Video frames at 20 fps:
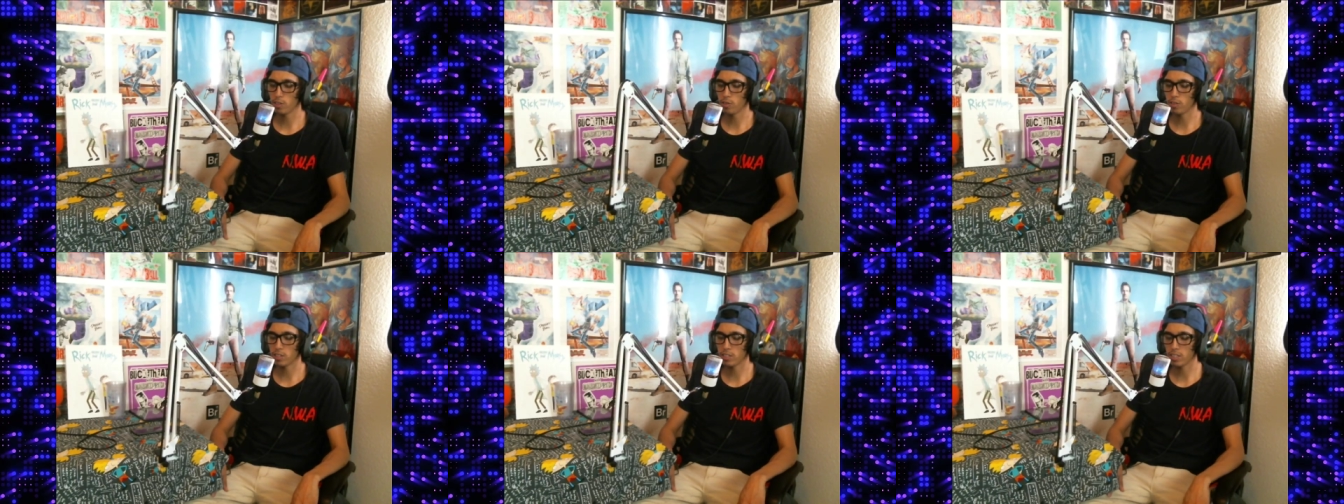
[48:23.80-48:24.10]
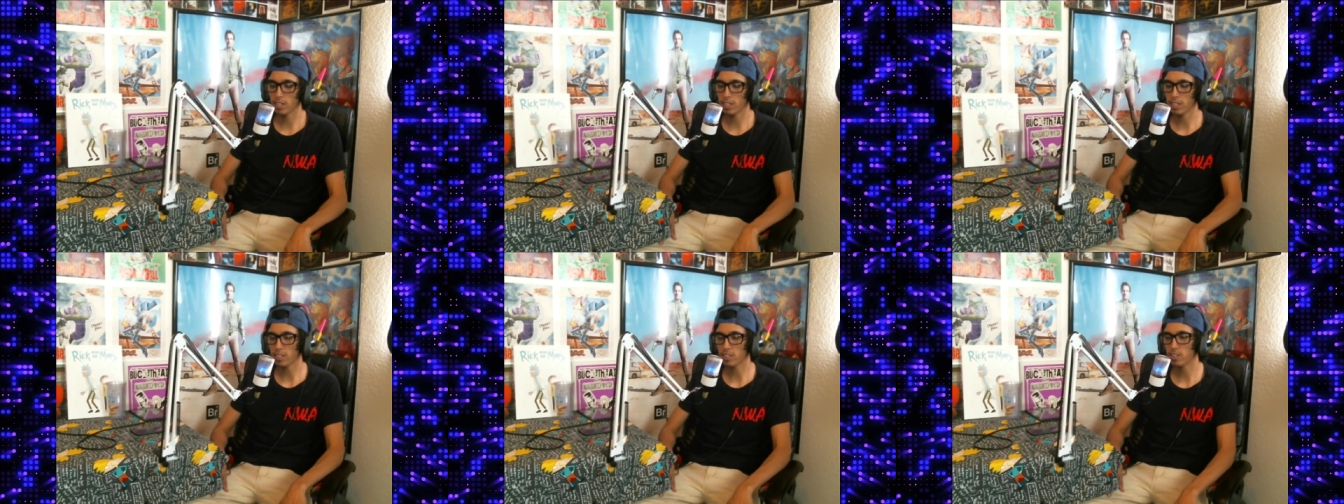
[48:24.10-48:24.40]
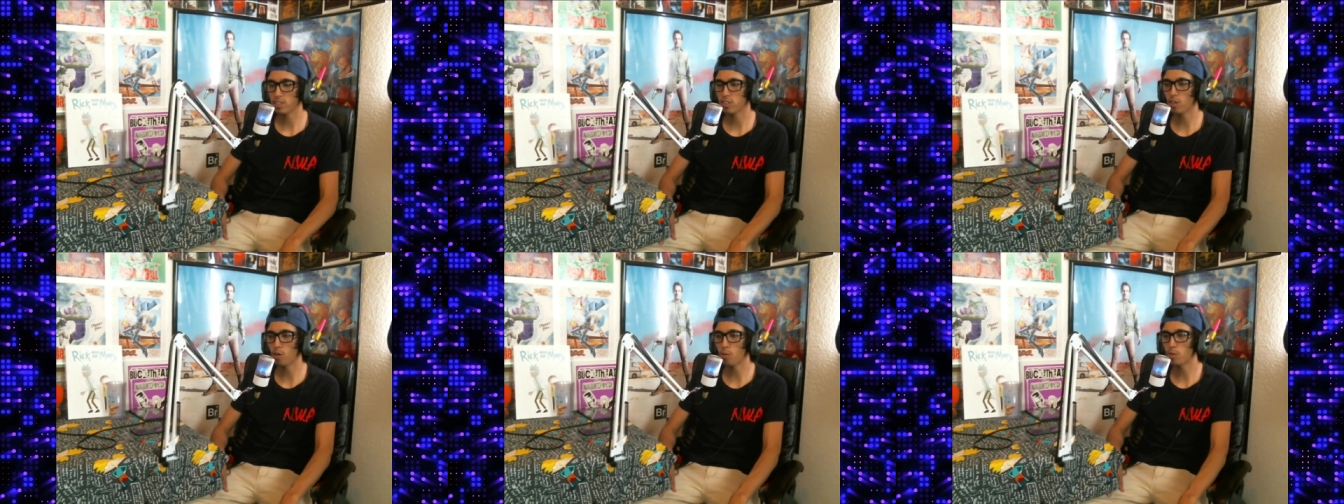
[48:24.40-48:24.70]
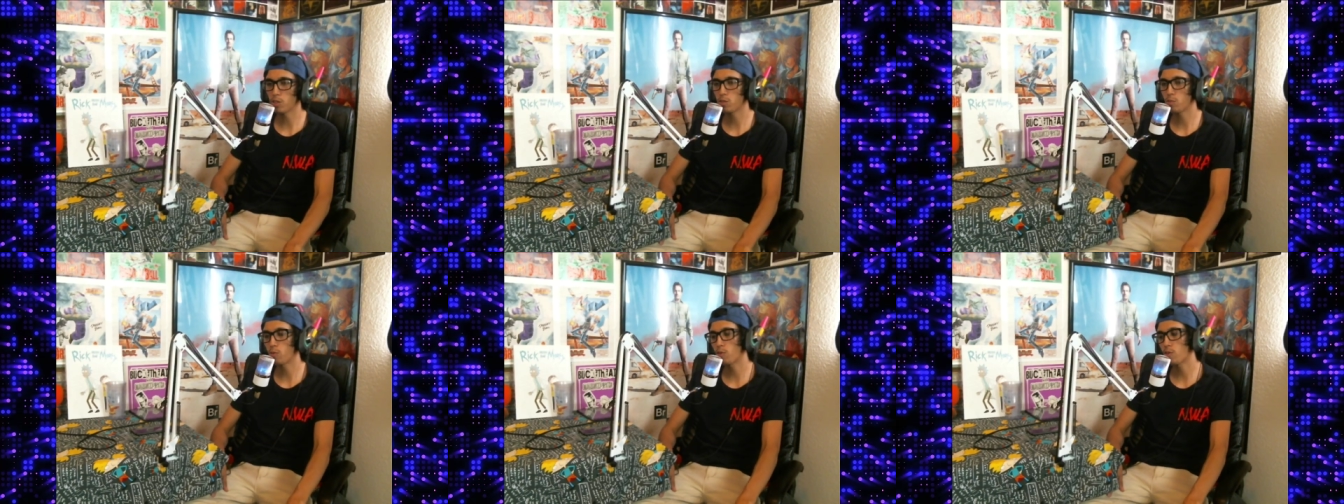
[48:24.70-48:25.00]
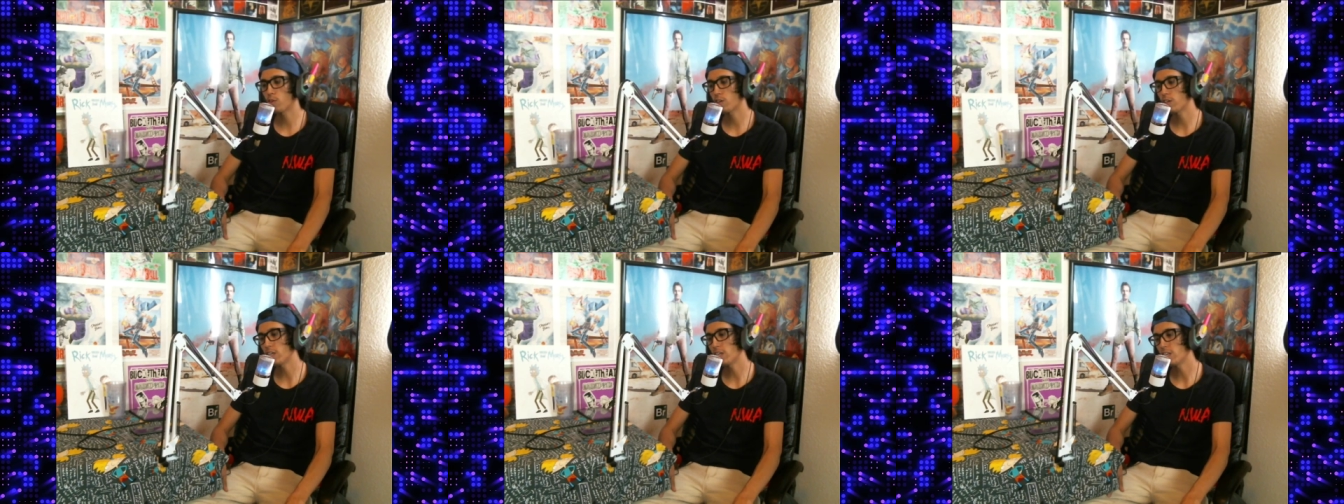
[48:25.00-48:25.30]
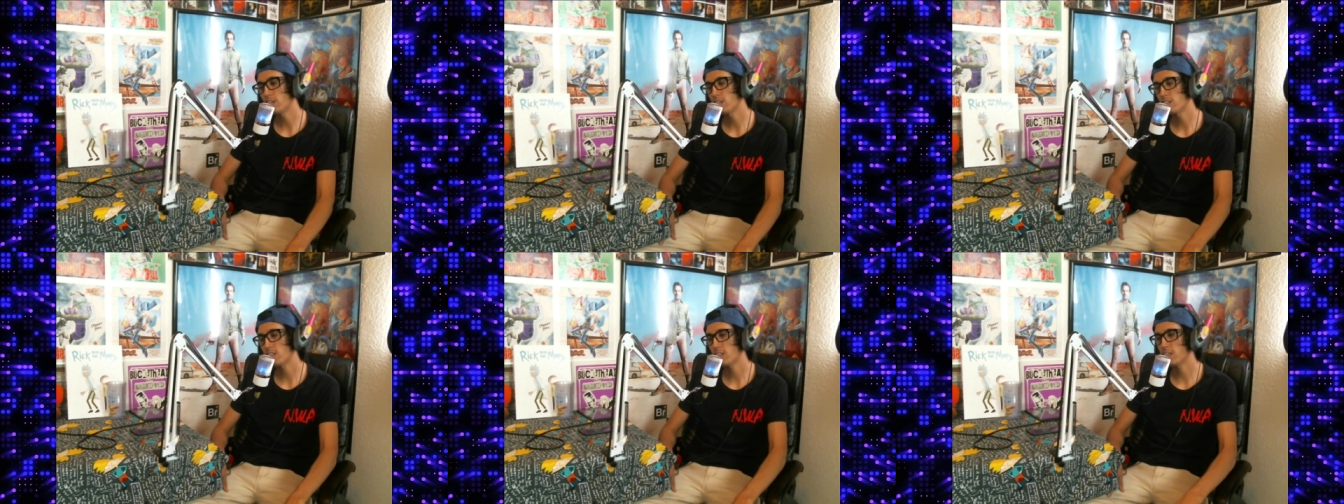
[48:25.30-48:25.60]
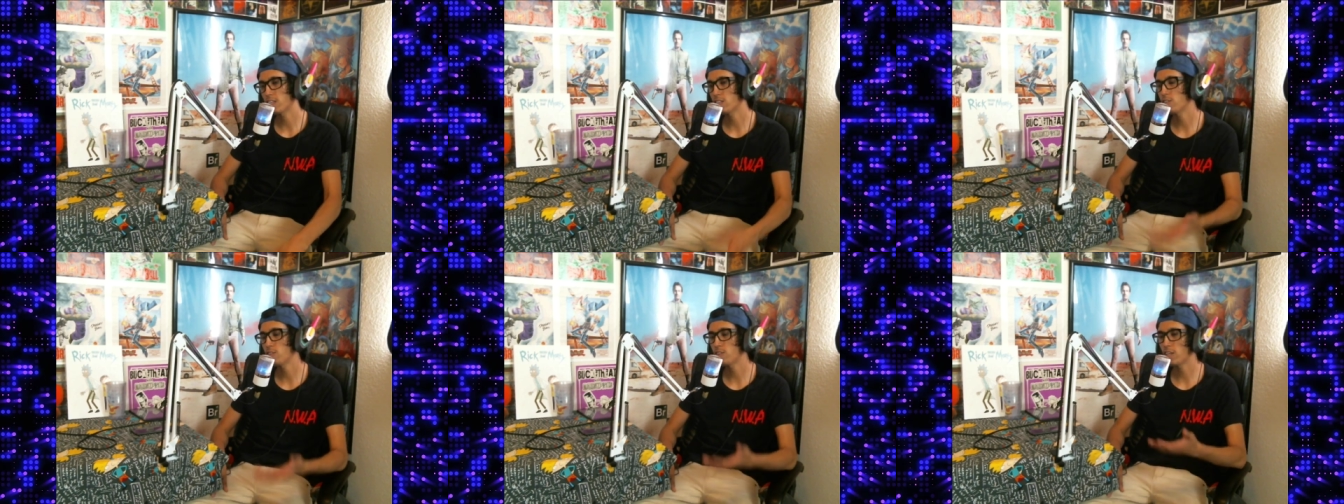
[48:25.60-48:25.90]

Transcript: it's like so much more. Like, dude,